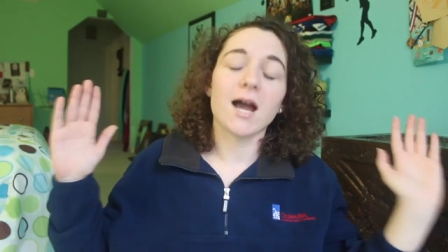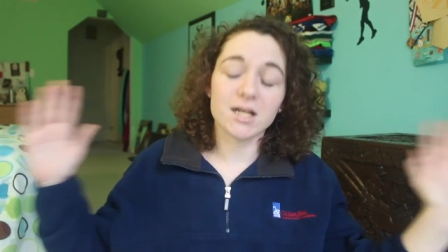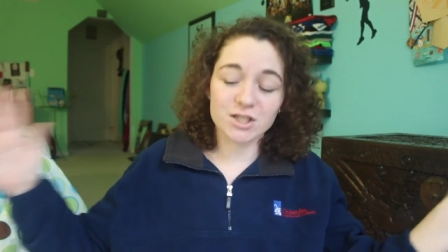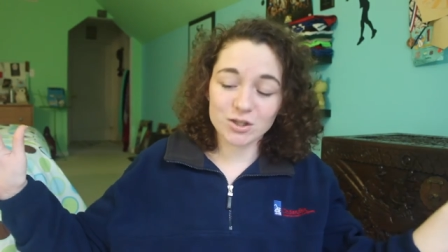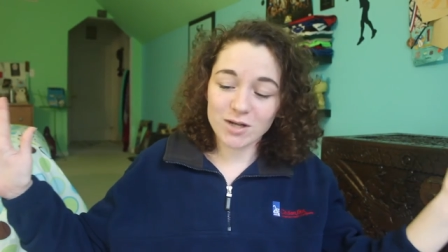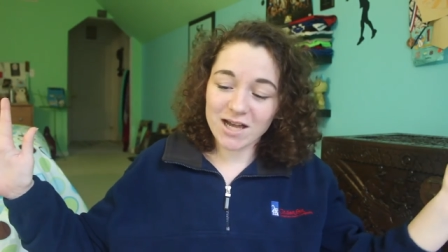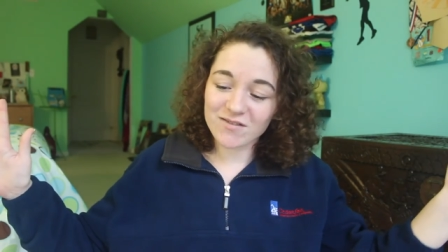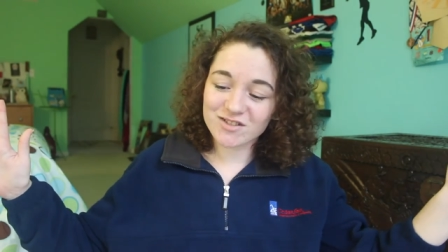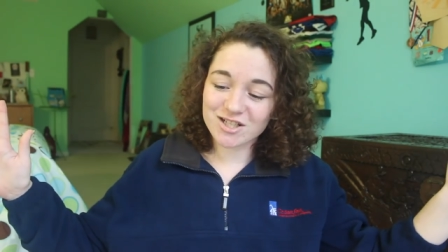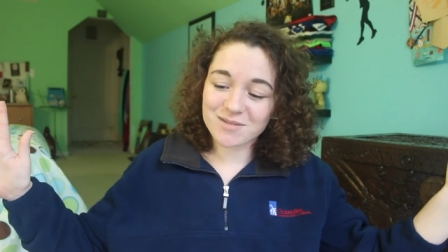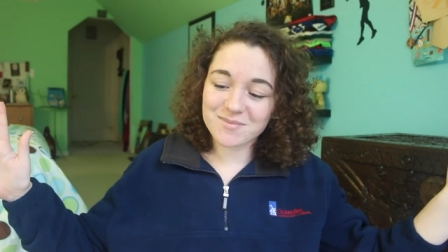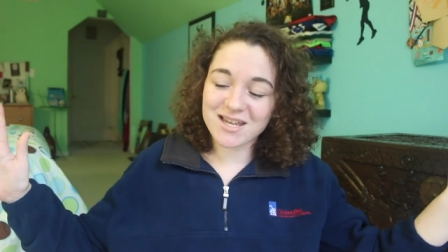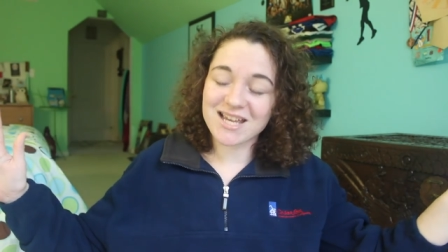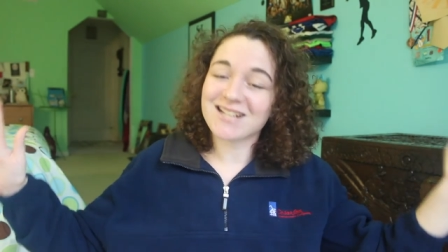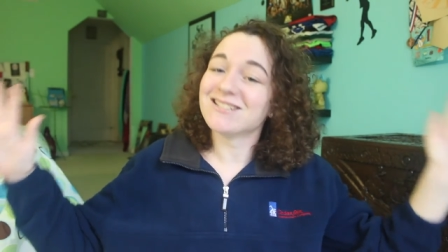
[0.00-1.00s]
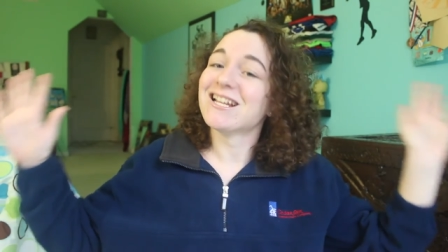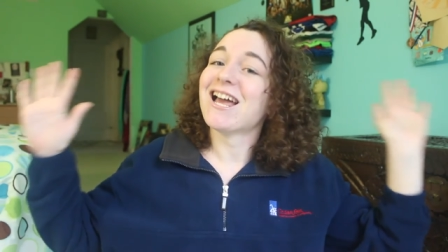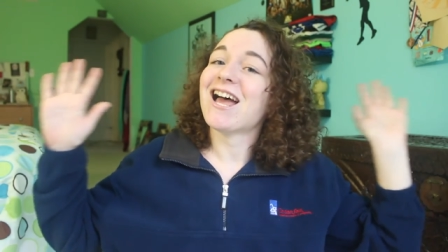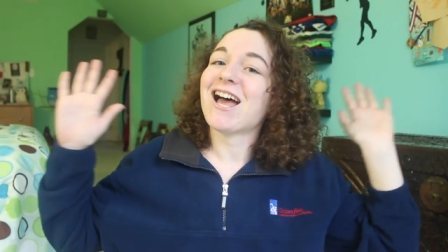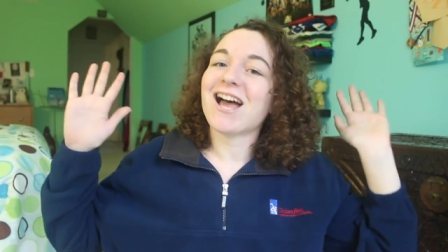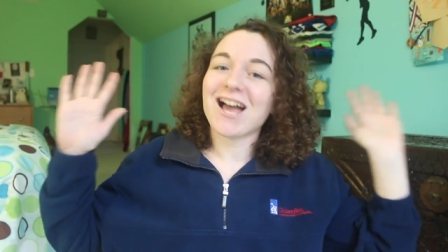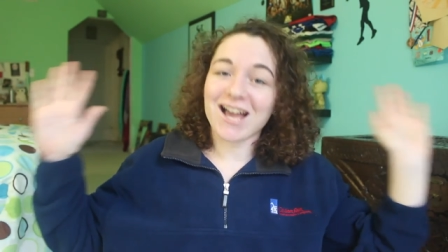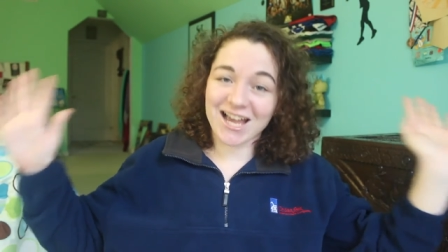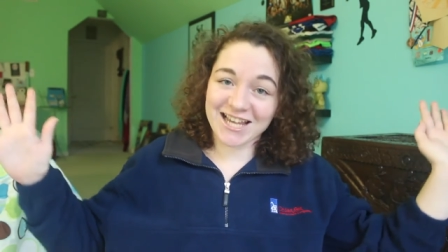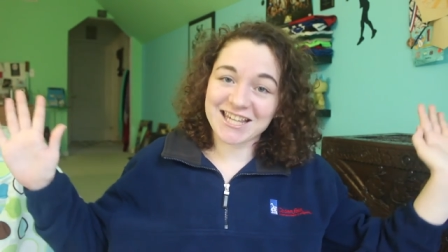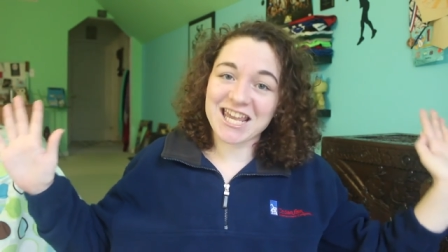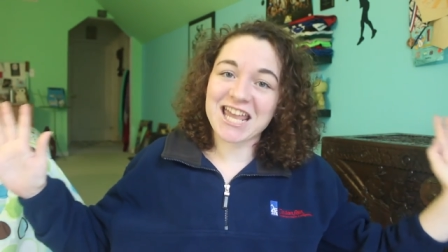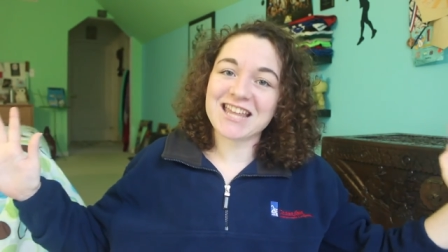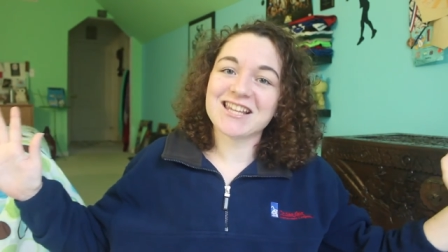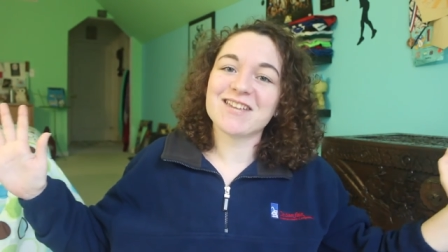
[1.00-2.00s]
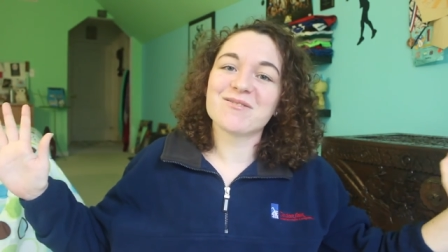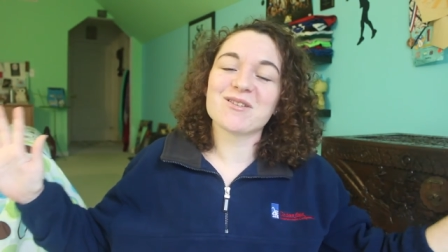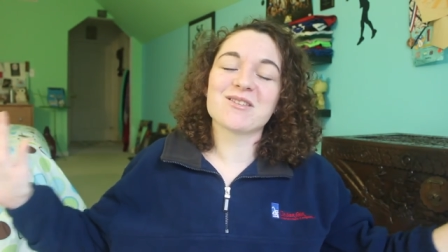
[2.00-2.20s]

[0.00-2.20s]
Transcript: I do have to admit, I can't leave